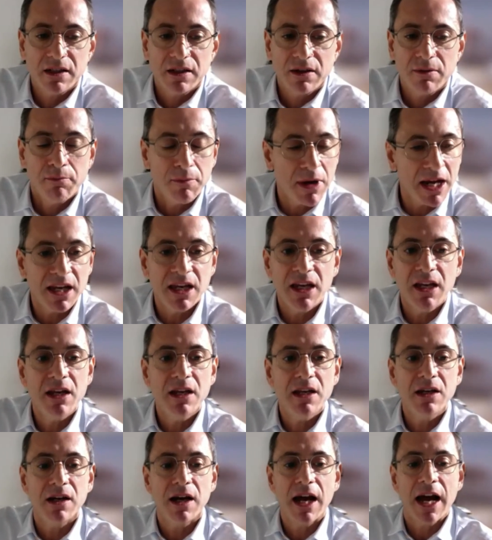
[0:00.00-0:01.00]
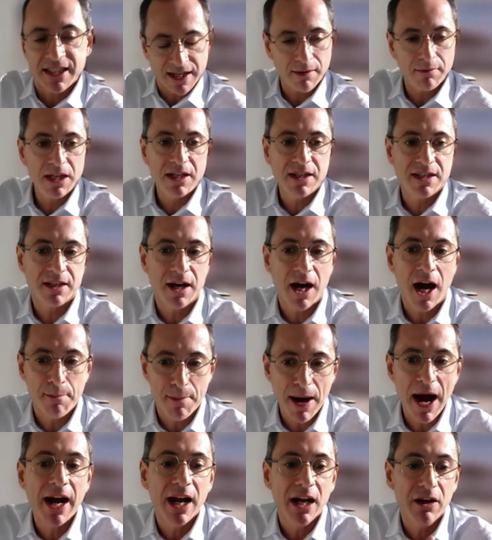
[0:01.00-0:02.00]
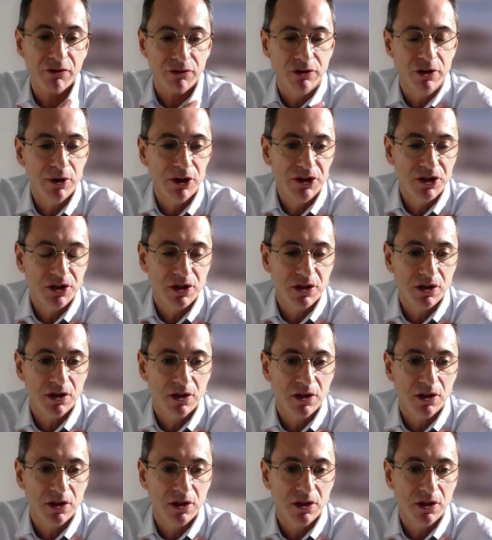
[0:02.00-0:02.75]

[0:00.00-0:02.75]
Many SMEs are buying from us.